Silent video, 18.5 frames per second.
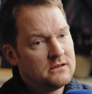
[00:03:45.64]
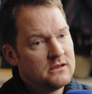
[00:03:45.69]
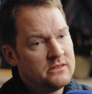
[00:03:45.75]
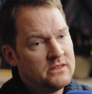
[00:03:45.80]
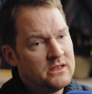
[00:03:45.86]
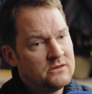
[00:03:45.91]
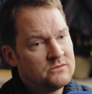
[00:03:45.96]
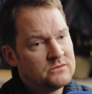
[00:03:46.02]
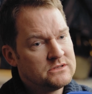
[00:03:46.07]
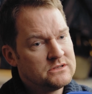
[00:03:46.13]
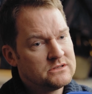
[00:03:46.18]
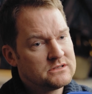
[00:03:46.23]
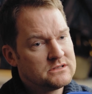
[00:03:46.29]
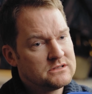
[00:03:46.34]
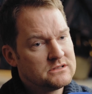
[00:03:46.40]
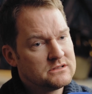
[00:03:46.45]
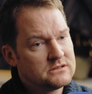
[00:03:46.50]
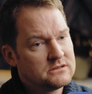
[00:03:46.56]
And then it was
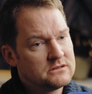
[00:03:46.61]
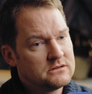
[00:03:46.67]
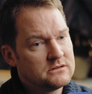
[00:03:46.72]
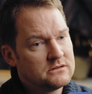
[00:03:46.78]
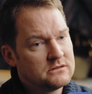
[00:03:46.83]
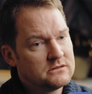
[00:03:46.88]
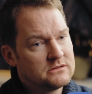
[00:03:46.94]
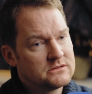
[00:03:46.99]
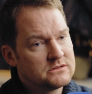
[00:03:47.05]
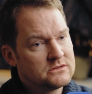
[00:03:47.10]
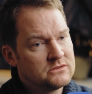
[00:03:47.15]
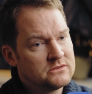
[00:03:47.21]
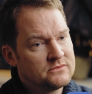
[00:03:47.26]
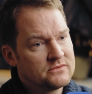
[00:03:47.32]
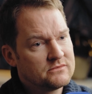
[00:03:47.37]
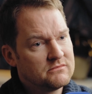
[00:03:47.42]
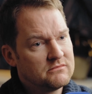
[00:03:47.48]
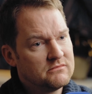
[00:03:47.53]
just sort
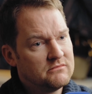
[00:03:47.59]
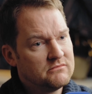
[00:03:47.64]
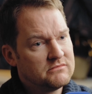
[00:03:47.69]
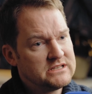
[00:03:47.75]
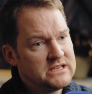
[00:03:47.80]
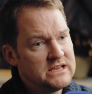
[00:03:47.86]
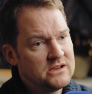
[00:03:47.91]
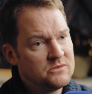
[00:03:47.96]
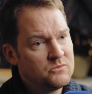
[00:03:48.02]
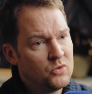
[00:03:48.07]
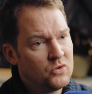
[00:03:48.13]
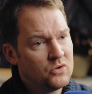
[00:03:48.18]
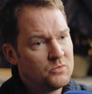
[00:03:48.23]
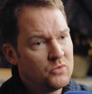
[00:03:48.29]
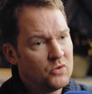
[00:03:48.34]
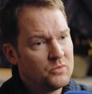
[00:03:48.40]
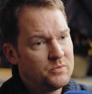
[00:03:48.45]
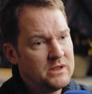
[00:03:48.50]
of seeing more
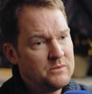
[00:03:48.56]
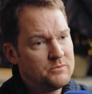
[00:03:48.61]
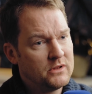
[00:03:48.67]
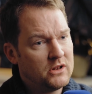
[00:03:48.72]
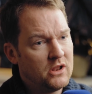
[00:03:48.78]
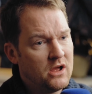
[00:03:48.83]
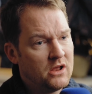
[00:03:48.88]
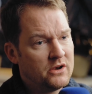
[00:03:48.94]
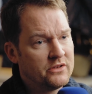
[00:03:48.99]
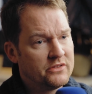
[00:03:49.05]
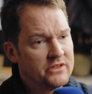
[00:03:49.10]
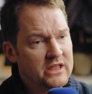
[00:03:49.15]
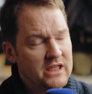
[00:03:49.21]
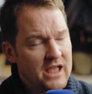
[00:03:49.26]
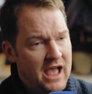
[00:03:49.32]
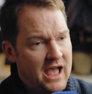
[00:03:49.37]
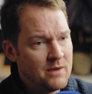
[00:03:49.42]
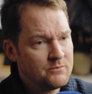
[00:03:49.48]
and more people on
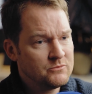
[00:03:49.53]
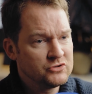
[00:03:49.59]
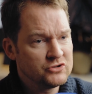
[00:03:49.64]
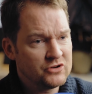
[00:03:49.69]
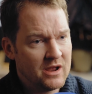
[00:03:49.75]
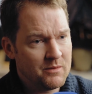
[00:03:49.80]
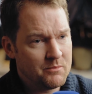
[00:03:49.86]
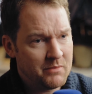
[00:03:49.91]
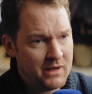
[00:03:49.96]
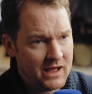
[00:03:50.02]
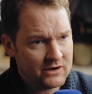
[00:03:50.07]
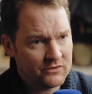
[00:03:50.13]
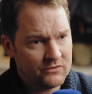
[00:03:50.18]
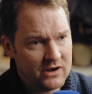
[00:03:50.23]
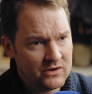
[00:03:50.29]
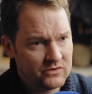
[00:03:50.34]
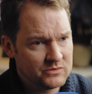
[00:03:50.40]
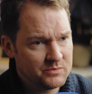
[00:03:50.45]
the Amdram
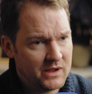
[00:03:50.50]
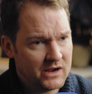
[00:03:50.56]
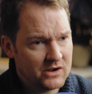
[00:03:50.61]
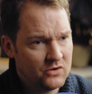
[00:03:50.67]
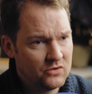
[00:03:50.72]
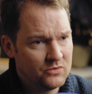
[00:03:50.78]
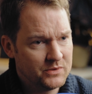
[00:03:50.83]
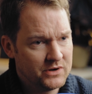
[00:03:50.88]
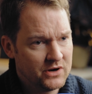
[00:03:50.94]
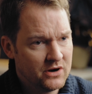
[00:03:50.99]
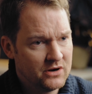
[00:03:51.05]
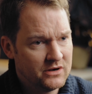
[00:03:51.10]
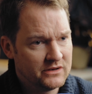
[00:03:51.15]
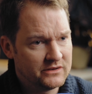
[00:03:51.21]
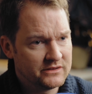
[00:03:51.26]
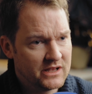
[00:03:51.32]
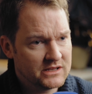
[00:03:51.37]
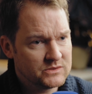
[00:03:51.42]
background back home in
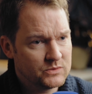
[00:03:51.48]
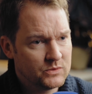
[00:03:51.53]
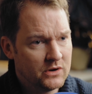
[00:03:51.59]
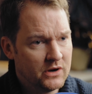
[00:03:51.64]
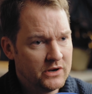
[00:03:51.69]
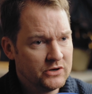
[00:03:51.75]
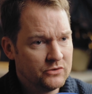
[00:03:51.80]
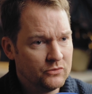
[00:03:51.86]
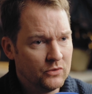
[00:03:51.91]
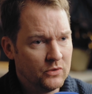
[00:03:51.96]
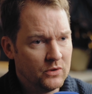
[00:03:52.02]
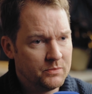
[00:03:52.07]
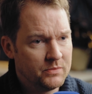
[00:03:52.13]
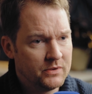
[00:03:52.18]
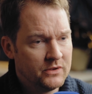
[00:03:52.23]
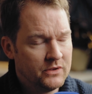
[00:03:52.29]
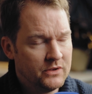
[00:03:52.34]
Ireland. That's where I grew up.